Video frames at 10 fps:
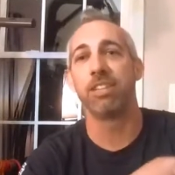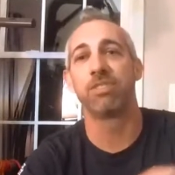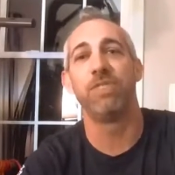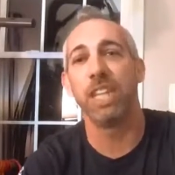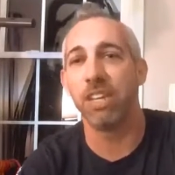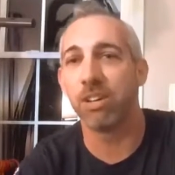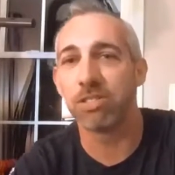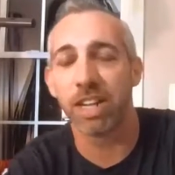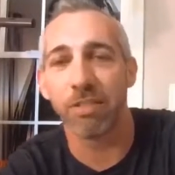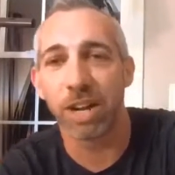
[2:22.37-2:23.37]
There's
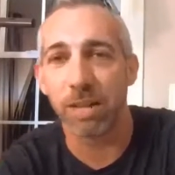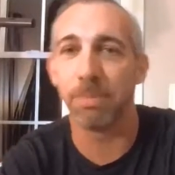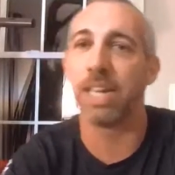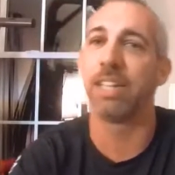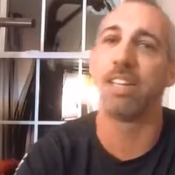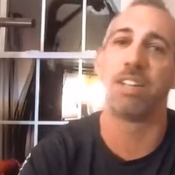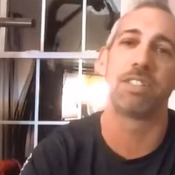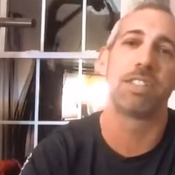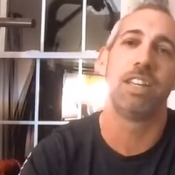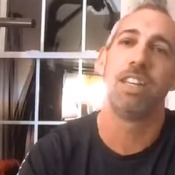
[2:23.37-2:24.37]
videos that I recommend.
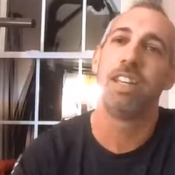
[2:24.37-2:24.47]
There's,